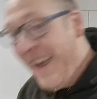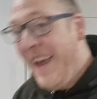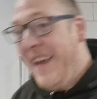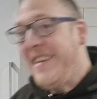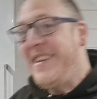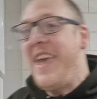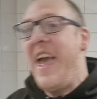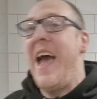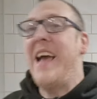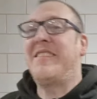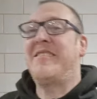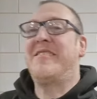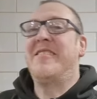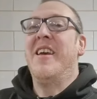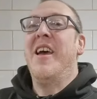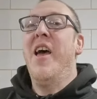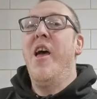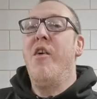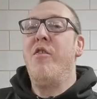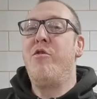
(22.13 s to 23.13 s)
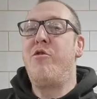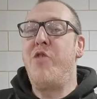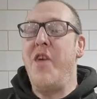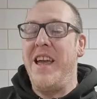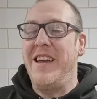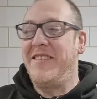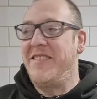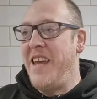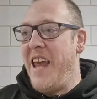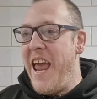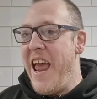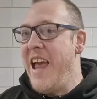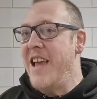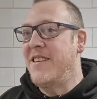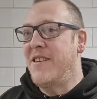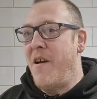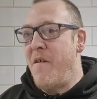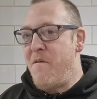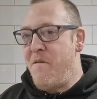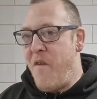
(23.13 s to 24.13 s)
Yes, this
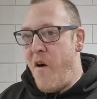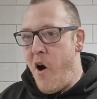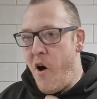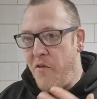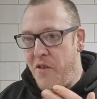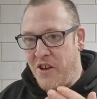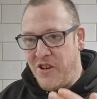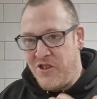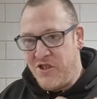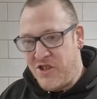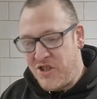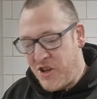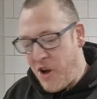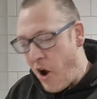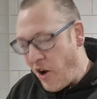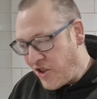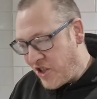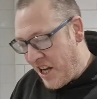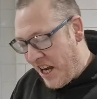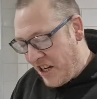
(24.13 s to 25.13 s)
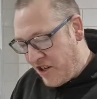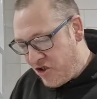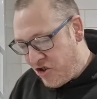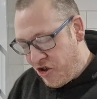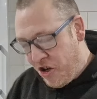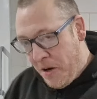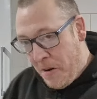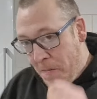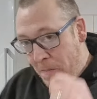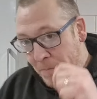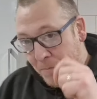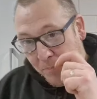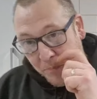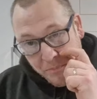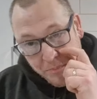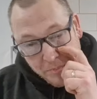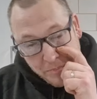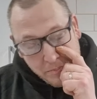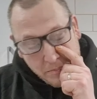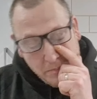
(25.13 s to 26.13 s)
is for the Scottish...
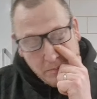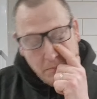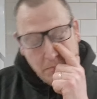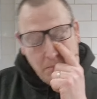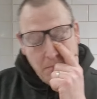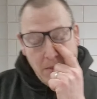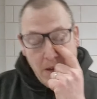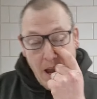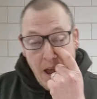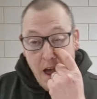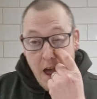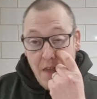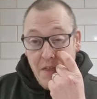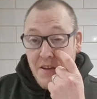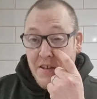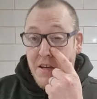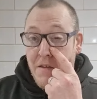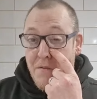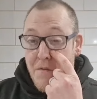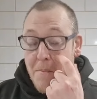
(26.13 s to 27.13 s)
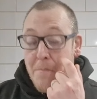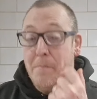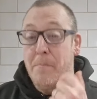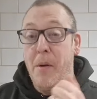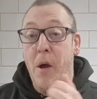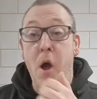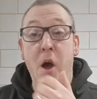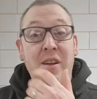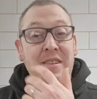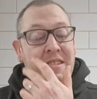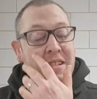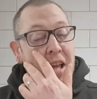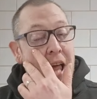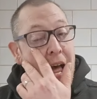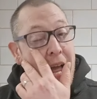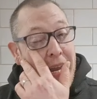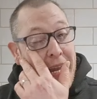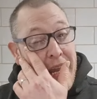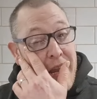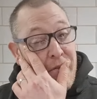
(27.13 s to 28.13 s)
this is for Burns
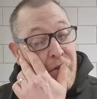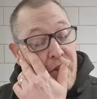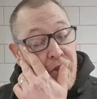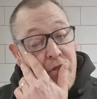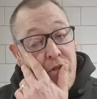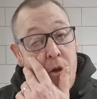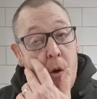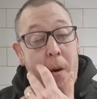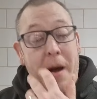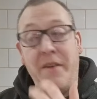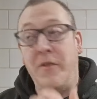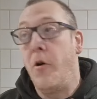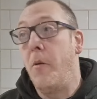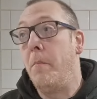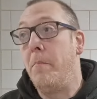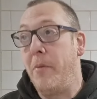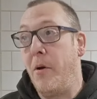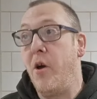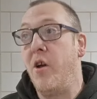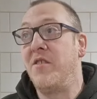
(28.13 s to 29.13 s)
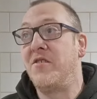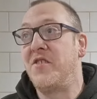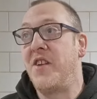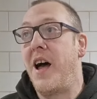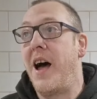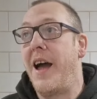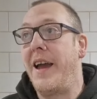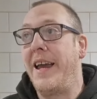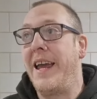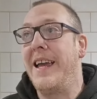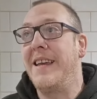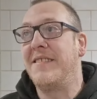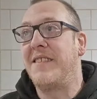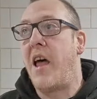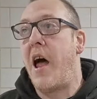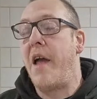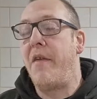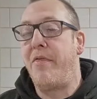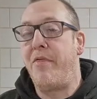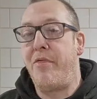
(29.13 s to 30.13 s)
Night, even though I know Burns Night is
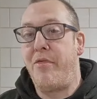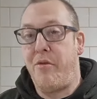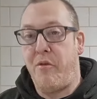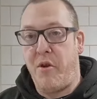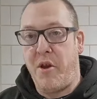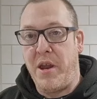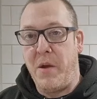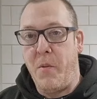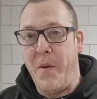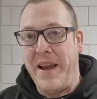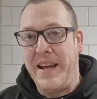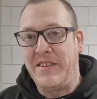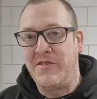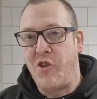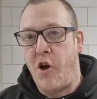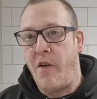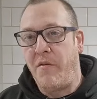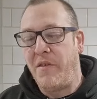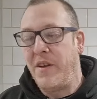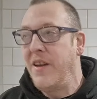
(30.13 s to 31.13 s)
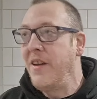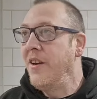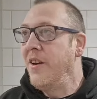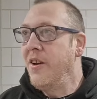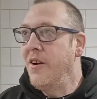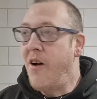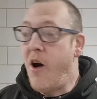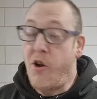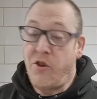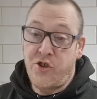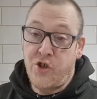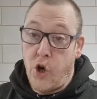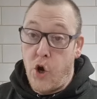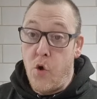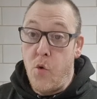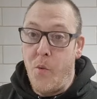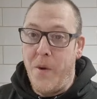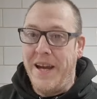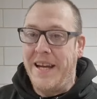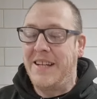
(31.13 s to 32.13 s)
like 3 weeks off or
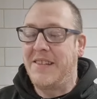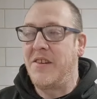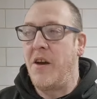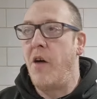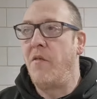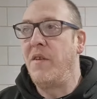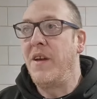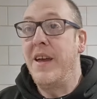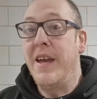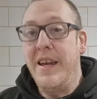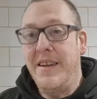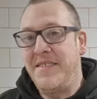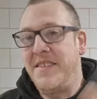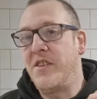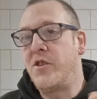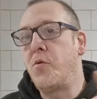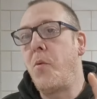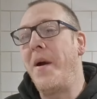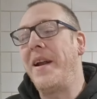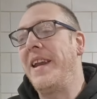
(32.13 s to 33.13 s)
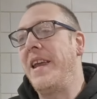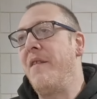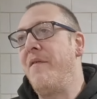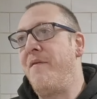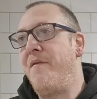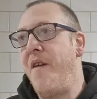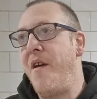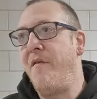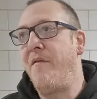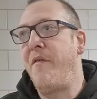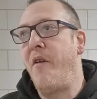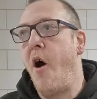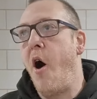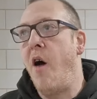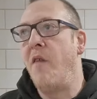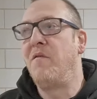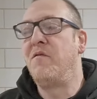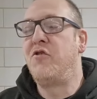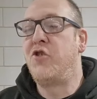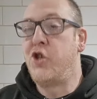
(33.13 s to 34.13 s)
2 weeks off. It's the 25th
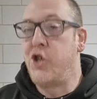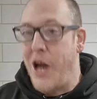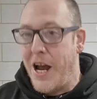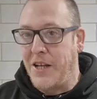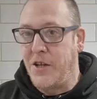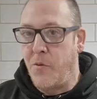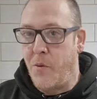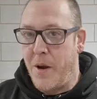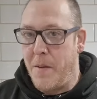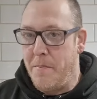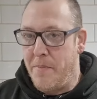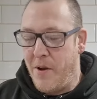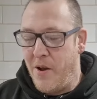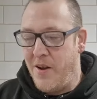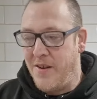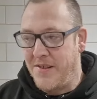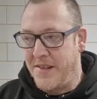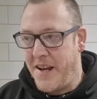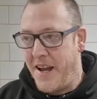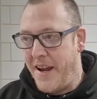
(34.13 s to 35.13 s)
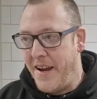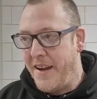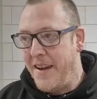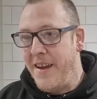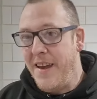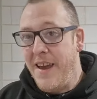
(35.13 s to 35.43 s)
of January, Burns Night.